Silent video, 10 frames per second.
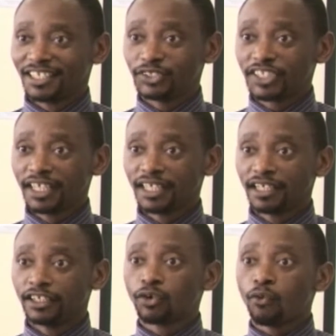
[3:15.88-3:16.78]
You see?
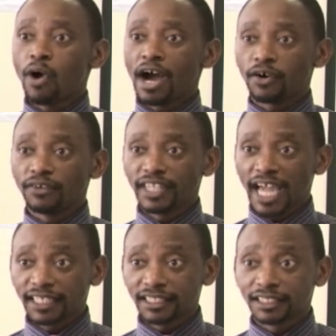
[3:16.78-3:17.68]
So work on
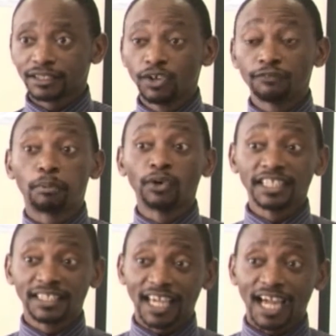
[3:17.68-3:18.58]
that, we put
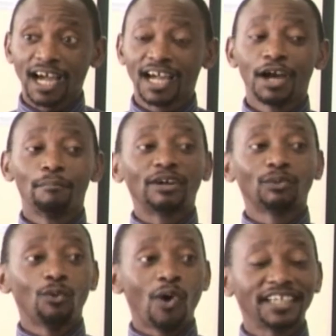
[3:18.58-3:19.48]
it there,
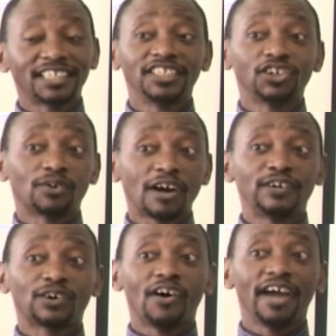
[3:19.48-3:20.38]
but we want the
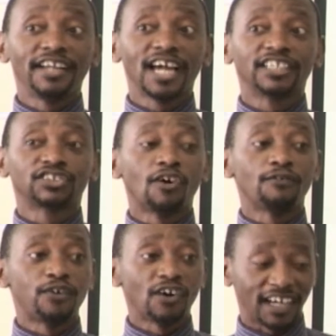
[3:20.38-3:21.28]
geographical areas
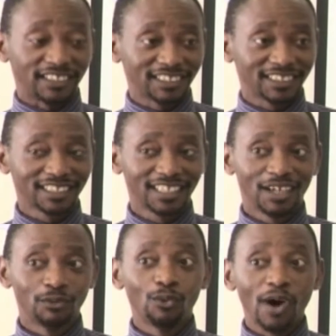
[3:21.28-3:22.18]
of focus.
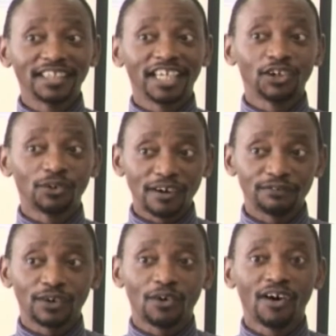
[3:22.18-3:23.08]
We want the
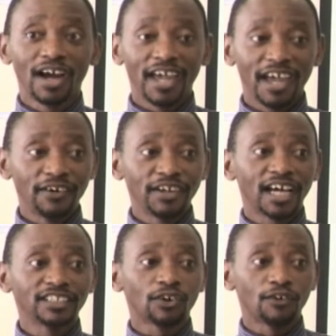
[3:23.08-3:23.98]
geographical
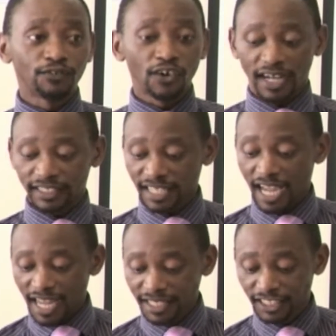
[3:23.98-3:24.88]
areas of focus
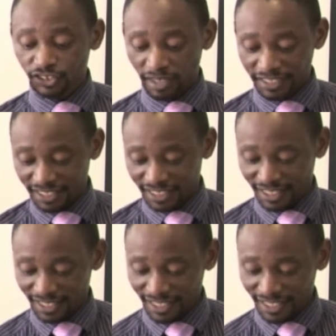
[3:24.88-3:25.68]
and the strategy.